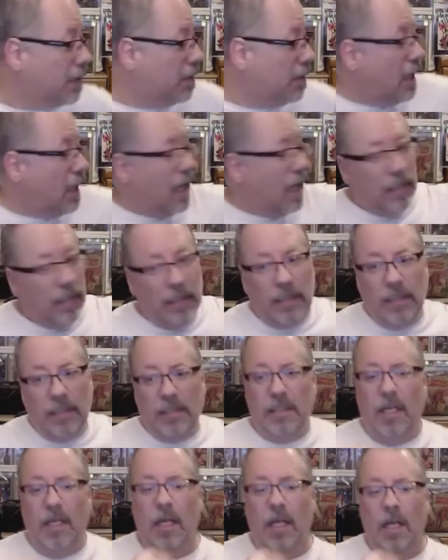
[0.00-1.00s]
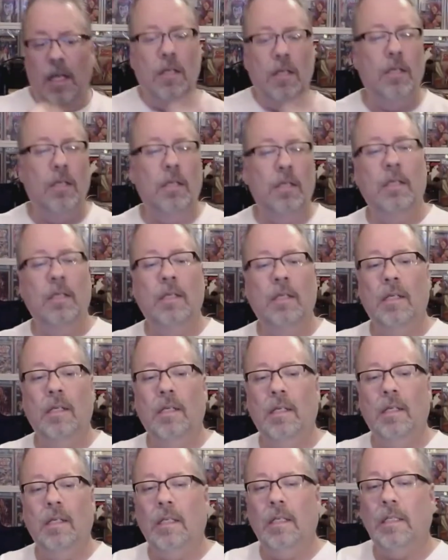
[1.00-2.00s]
but not least,
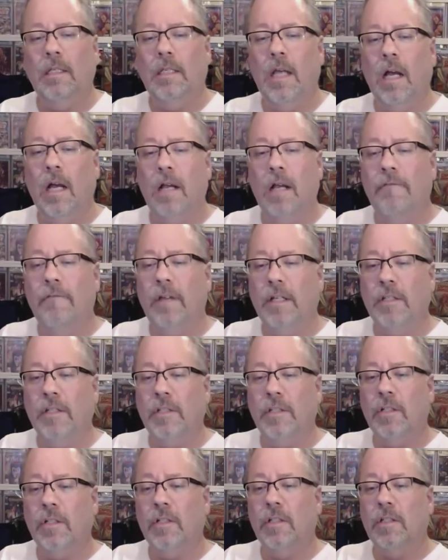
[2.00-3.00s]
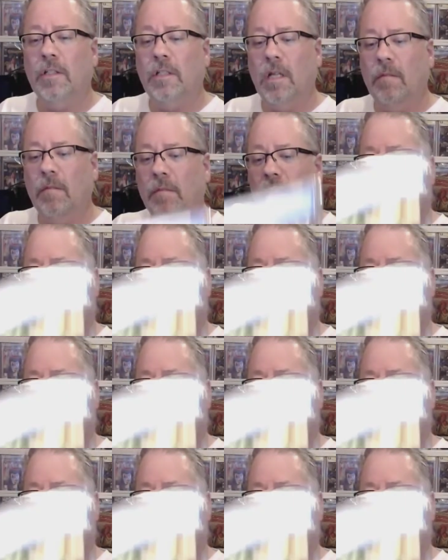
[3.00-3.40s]
Young Avengers number